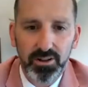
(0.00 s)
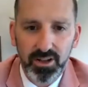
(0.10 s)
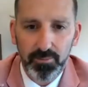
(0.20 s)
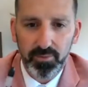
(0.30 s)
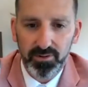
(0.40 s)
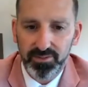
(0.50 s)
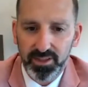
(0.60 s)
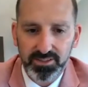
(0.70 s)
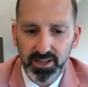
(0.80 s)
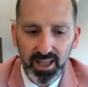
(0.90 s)
a couple of
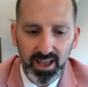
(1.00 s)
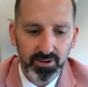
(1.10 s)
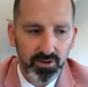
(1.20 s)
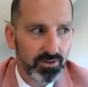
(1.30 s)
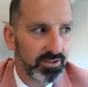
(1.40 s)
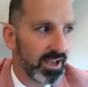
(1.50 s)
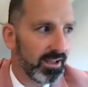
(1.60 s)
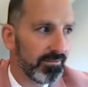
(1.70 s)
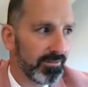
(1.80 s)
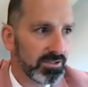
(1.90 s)
things I haven't heard
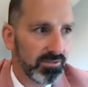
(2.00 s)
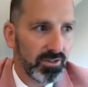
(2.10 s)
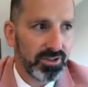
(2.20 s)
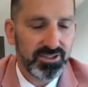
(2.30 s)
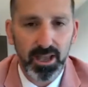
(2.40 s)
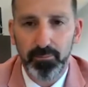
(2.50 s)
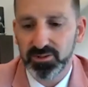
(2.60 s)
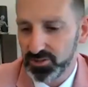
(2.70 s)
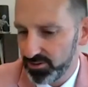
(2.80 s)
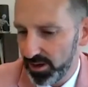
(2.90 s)
yet. First of all, the
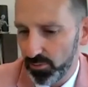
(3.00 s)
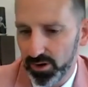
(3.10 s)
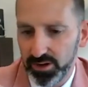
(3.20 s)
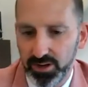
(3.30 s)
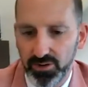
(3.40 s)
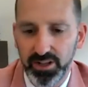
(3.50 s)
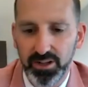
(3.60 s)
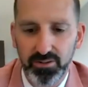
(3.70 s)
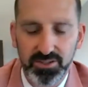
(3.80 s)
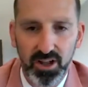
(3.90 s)
temperature that we're hearing
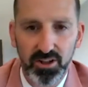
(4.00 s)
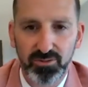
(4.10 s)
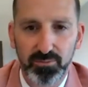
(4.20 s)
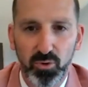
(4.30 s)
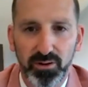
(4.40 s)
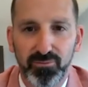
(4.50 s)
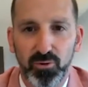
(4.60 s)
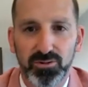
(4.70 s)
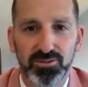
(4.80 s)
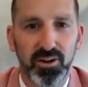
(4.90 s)
here is
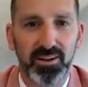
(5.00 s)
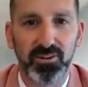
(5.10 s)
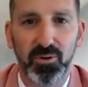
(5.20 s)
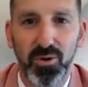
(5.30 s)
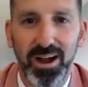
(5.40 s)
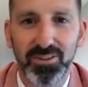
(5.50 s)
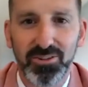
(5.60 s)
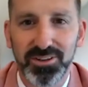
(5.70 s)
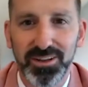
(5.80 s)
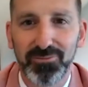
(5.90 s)
100.4, so I don't know why there's
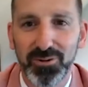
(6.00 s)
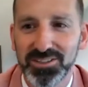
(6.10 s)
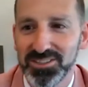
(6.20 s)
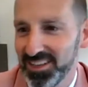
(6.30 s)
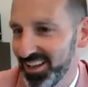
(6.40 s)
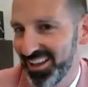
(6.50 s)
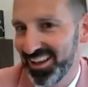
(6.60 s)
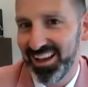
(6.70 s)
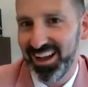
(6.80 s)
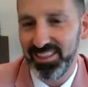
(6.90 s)
a difference.
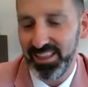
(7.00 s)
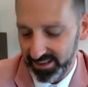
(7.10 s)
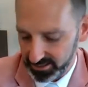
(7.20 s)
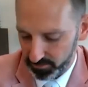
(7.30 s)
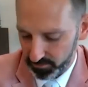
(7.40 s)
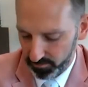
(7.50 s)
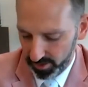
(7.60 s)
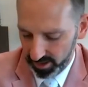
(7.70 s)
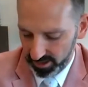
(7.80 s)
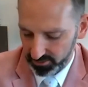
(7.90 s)
That is
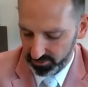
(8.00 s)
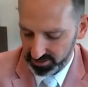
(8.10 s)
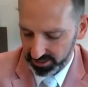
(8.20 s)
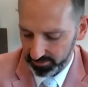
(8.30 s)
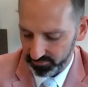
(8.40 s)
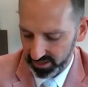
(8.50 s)
interesting.